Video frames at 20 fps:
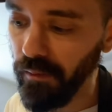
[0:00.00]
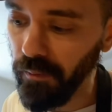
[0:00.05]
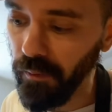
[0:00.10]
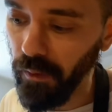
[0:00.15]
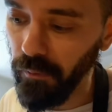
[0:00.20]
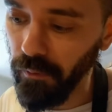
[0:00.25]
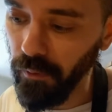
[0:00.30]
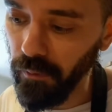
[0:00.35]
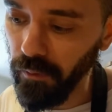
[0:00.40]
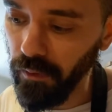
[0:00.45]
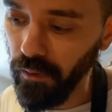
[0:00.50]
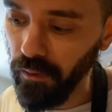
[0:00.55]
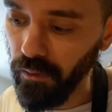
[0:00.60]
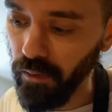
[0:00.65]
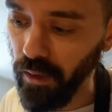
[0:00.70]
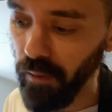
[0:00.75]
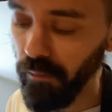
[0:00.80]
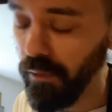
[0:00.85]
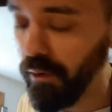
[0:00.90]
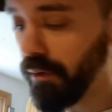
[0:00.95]
maybe with the
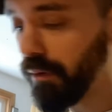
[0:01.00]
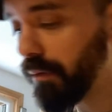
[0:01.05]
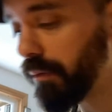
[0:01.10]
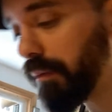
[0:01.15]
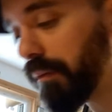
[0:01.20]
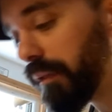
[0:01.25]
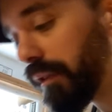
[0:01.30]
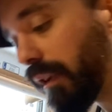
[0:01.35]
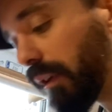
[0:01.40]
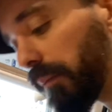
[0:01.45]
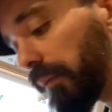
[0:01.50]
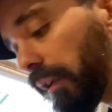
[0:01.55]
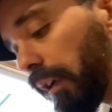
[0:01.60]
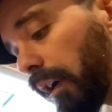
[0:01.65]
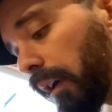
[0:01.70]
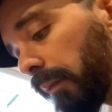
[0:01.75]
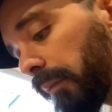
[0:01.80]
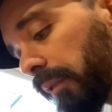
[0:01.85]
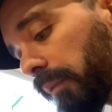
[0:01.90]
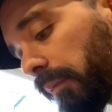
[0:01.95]
Dremel
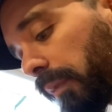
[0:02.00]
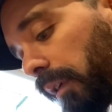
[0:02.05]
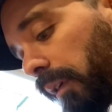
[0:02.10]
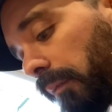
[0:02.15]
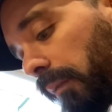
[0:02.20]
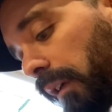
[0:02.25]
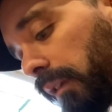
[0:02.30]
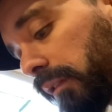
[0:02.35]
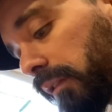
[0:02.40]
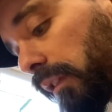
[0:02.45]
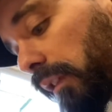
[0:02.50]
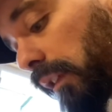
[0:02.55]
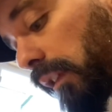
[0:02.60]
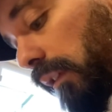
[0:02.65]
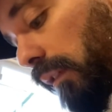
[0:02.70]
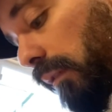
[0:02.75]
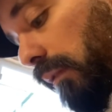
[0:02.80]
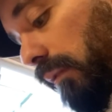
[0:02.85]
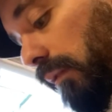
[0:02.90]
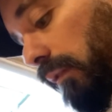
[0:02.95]
sometimes, but mostly
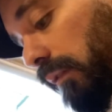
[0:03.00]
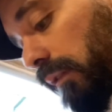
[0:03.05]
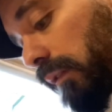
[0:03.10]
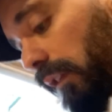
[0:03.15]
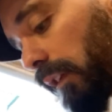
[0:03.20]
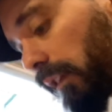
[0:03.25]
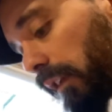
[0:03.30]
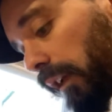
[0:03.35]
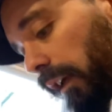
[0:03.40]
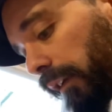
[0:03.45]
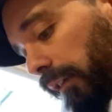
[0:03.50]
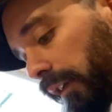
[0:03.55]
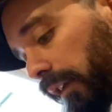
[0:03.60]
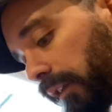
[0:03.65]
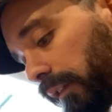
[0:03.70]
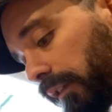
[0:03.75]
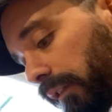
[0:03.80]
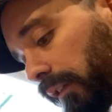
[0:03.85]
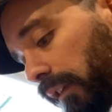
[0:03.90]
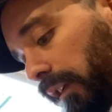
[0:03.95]
like
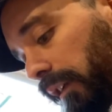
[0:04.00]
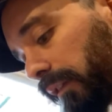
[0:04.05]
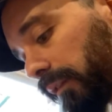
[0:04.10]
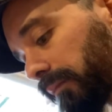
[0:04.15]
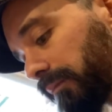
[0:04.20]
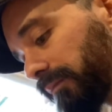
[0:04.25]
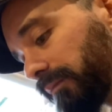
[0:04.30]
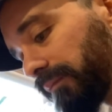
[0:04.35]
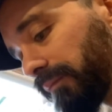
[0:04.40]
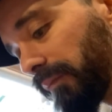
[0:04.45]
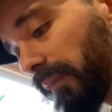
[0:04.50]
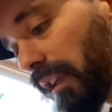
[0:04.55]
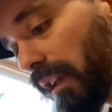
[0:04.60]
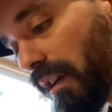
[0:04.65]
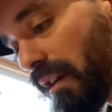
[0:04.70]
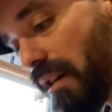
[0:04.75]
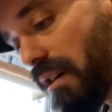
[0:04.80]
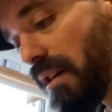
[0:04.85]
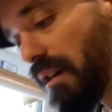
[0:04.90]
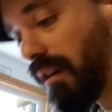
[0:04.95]
this.
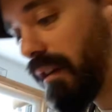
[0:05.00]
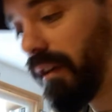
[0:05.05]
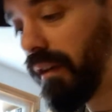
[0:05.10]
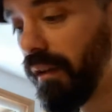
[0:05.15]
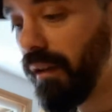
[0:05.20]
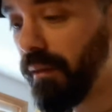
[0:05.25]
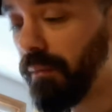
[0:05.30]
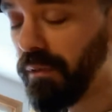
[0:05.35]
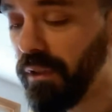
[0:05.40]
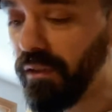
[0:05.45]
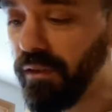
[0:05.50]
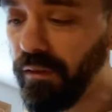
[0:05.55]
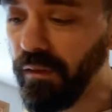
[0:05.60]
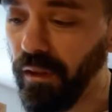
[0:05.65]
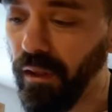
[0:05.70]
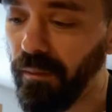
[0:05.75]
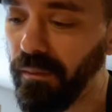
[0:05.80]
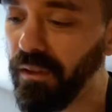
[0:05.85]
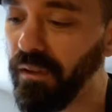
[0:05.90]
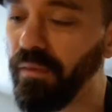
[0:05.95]

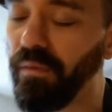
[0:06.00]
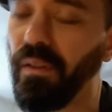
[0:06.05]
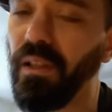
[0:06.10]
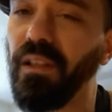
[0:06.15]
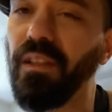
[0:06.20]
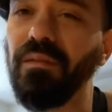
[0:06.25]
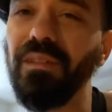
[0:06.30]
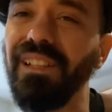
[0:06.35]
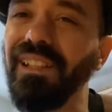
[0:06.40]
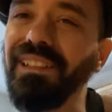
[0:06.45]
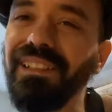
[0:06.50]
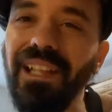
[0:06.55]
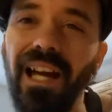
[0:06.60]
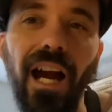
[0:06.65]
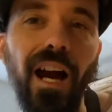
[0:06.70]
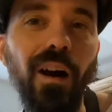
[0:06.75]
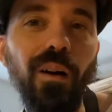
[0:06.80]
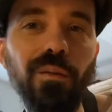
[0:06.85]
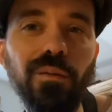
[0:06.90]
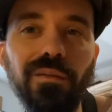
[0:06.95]
I'm just feeling really
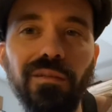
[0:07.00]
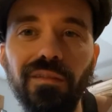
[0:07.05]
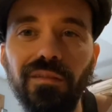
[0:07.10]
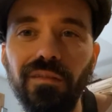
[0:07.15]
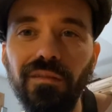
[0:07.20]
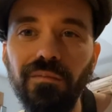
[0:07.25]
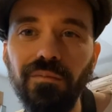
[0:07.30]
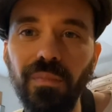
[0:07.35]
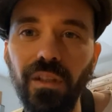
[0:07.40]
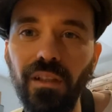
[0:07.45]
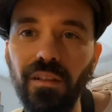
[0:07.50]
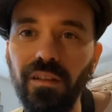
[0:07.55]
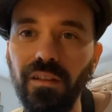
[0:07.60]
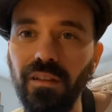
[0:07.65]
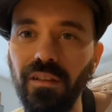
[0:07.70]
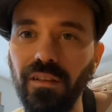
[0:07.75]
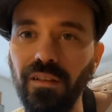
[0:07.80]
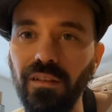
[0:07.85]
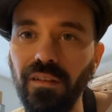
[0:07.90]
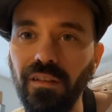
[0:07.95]
down
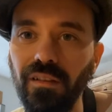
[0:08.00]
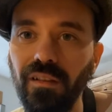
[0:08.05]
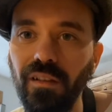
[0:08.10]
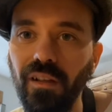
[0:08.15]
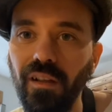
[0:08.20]
because